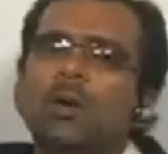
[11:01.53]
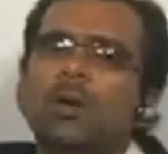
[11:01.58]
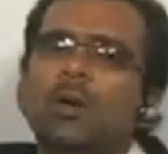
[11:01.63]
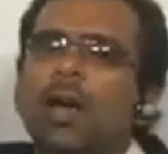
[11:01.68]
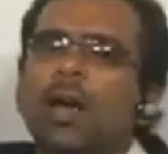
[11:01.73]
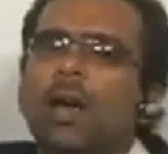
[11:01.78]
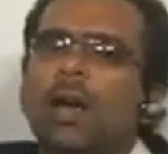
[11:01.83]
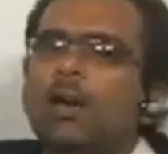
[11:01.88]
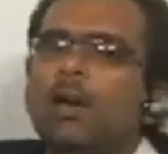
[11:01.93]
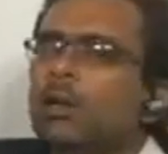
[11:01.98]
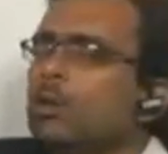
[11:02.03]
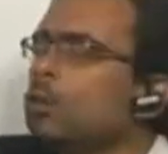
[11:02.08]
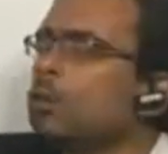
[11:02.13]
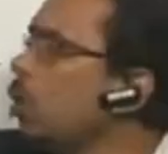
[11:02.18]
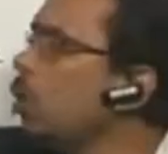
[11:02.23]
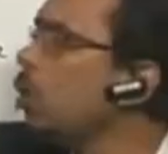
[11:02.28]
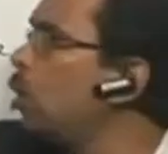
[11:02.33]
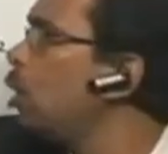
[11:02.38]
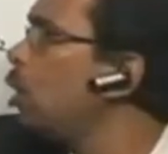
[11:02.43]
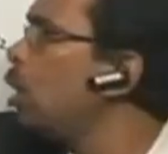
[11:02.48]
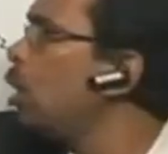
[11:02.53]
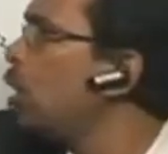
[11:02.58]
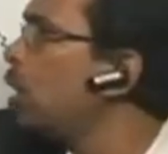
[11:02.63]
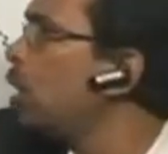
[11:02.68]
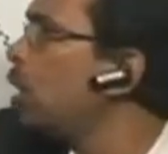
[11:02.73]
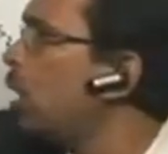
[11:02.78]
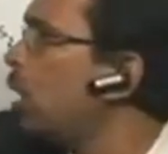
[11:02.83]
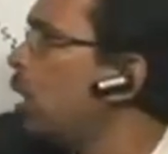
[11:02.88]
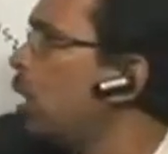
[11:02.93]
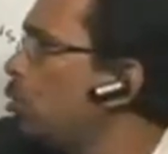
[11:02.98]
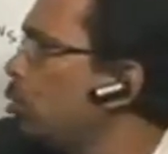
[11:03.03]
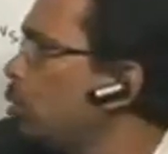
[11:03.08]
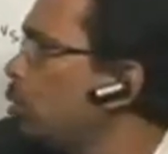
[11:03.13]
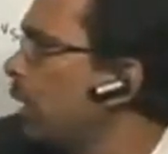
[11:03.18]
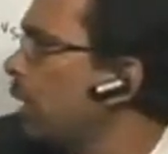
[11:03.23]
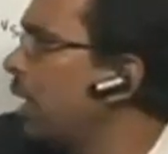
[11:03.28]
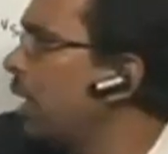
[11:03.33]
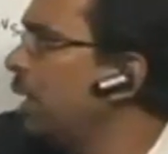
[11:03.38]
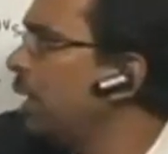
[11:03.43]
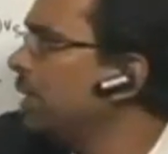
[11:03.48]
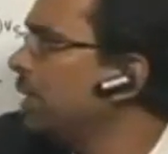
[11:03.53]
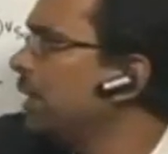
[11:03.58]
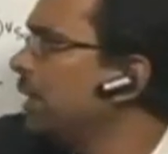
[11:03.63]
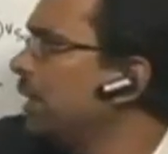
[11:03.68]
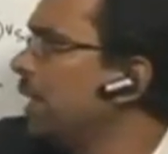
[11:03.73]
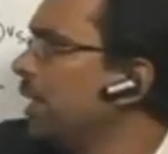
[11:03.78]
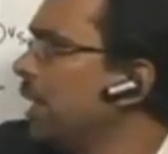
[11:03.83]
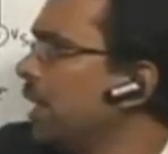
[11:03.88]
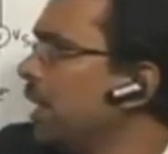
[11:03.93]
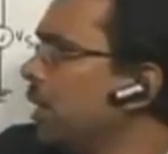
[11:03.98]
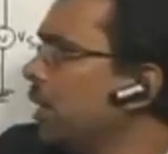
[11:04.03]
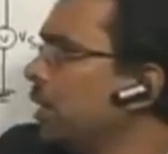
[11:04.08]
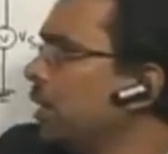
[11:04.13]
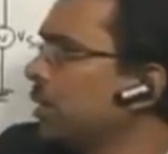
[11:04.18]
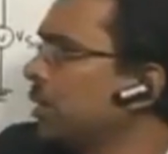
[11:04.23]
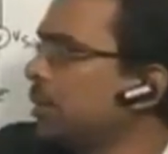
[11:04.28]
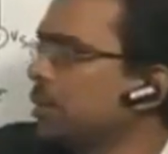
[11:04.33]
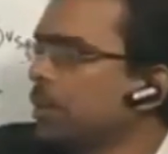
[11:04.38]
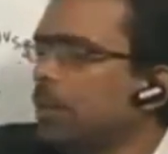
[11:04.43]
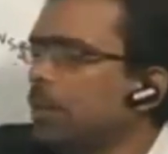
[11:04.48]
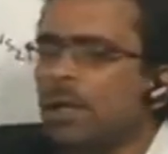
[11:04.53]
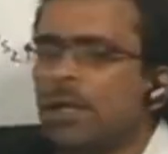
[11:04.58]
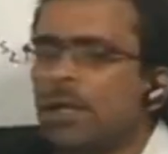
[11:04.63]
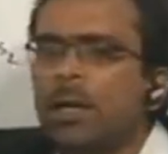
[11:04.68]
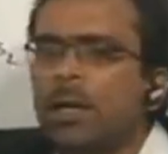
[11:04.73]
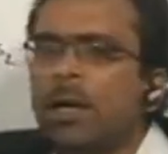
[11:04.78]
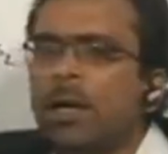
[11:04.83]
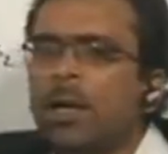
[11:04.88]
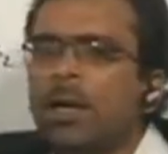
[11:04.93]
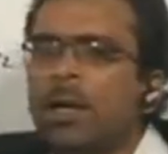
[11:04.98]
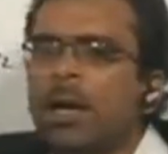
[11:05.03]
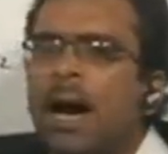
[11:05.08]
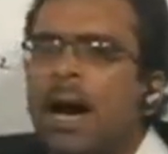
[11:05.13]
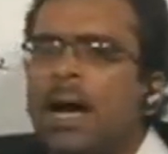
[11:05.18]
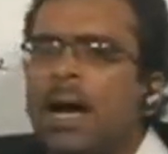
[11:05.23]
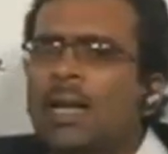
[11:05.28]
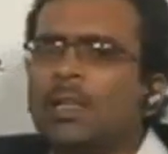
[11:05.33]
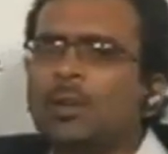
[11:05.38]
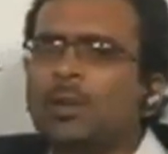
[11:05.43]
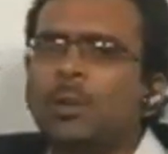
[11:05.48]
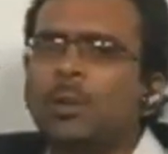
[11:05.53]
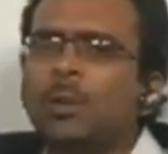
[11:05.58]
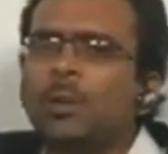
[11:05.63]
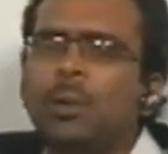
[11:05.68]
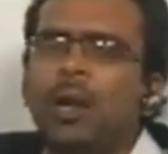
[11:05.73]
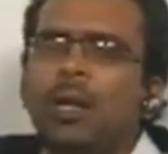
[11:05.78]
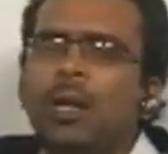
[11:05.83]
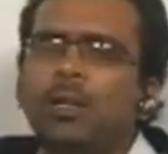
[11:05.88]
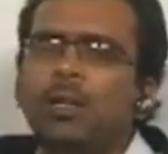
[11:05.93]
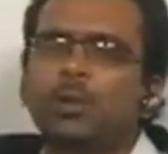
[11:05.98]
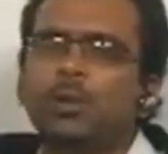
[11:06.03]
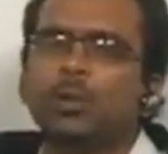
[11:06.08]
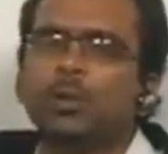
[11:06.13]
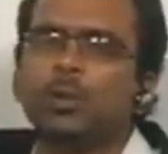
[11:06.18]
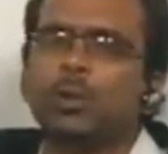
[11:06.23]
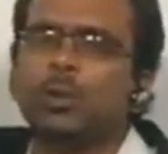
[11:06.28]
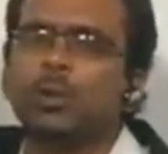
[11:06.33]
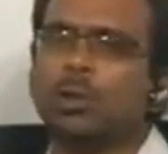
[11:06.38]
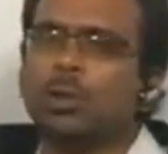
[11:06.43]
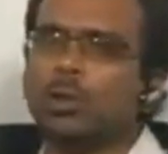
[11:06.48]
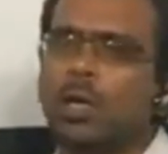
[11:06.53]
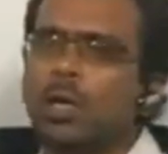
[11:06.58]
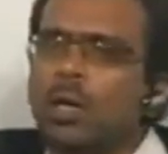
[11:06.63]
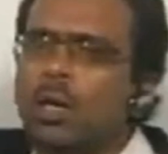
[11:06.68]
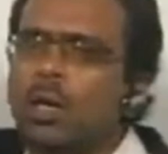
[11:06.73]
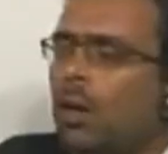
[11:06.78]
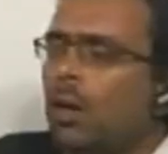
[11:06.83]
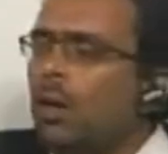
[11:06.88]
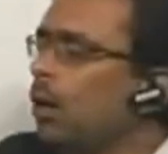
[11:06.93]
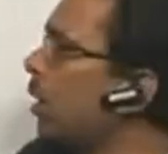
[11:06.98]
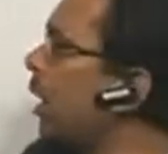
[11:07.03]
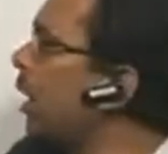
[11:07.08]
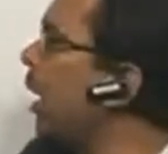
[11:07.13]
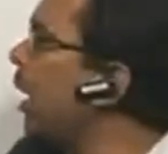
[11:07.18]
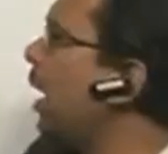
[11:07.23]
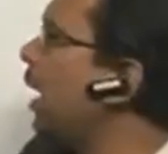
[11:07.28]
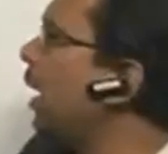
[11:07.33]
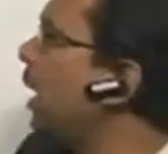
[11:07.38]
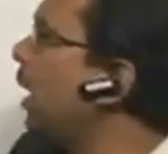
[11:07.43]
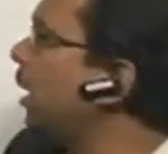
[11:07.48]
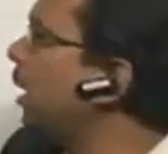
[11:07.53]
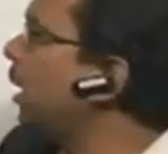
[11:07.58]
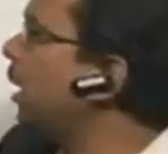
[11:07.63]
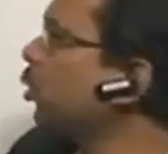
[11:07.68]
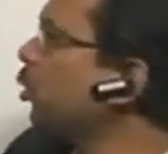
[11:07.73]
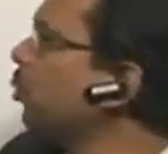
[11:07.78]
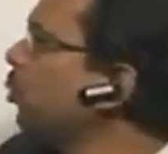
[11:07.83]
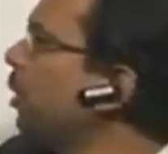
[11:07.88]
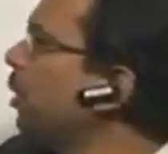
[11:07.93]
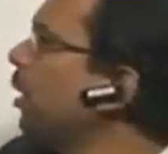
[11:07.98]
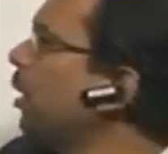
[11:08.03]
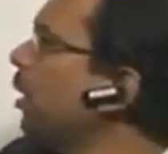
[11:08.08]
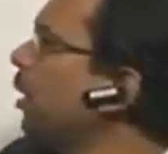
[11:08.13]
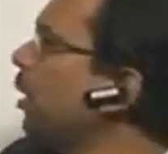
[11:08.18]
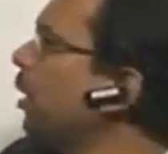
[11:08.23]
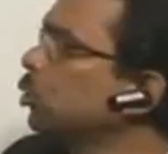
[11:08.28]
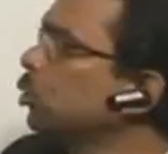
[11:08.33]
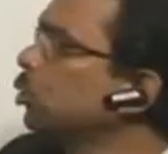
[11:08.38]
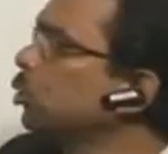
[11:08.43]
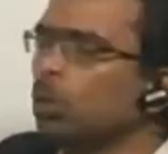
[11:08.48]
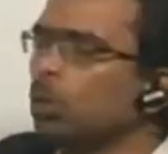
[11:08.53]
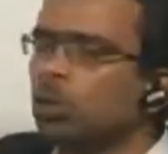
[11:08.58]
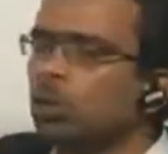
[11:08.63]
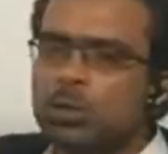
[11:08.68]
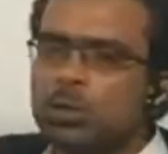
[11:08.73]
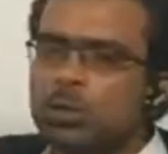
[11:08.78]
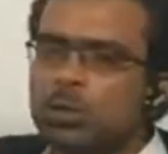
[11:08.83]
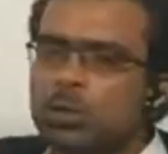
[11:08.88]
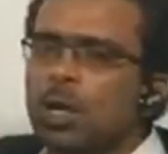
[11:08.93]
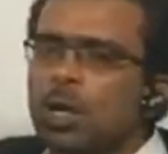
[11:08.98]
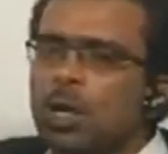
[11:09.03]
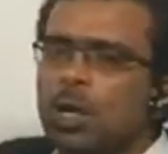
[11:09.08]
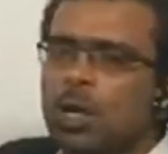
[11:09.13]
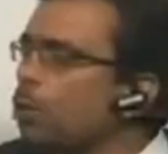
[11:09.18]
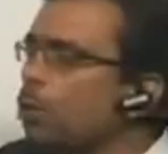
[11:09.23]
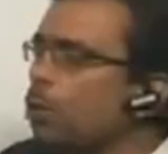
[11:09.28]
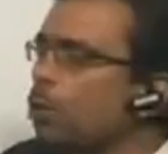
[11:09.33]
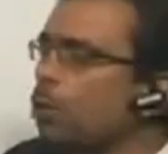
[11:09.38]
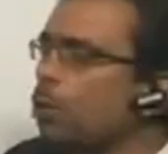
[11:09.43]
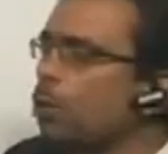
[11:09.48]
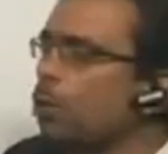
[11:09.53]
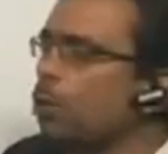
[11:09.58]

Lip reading: to this. Okay, so now you can understand that this RS1 belongs to source, okay, and RS2 belongs to source.